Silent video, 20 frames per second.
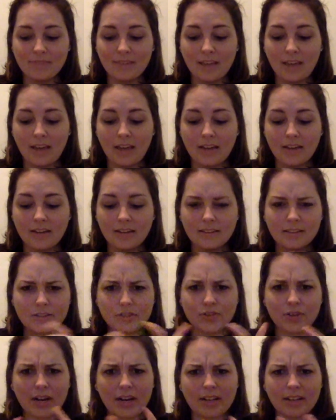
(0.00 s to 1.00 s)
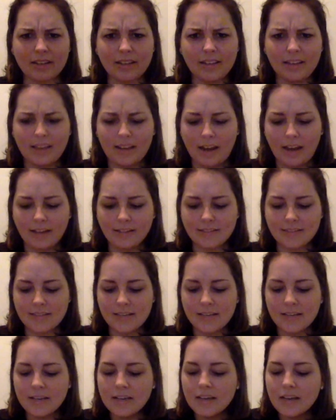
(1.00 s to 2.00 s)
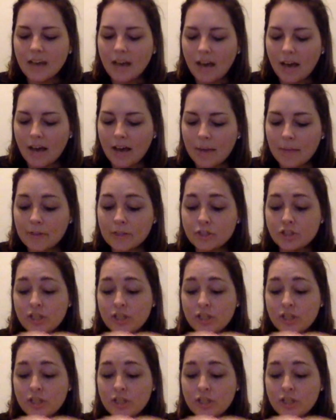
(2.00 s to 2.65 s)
and let's try to connect.